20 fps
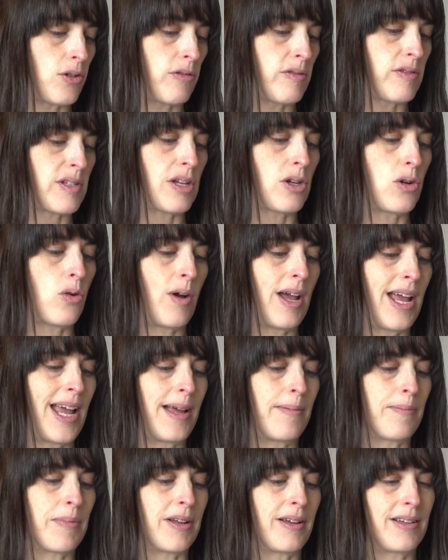or it was
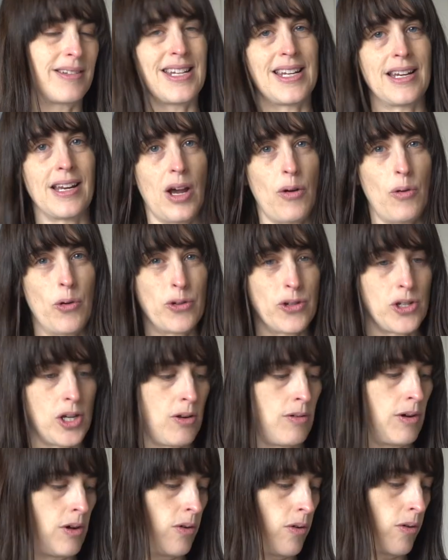annoying but it didn't go on
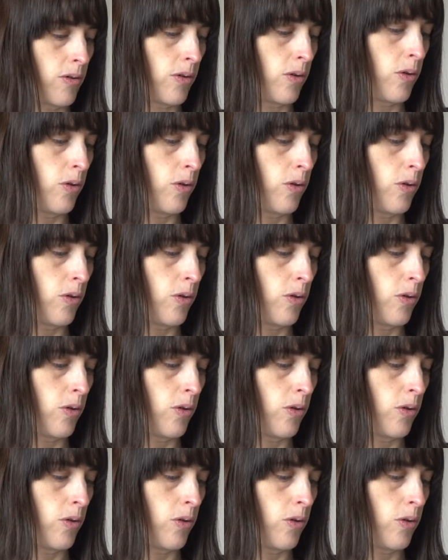too long,